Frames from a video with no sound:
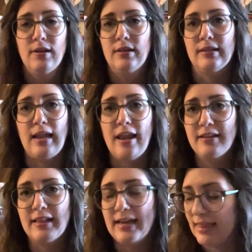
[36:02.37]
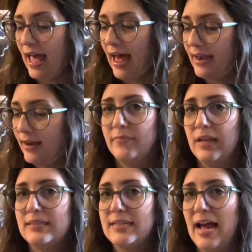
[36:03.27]
nothing like that.
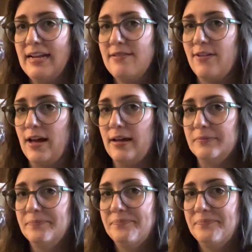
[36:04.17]
It's kind of a,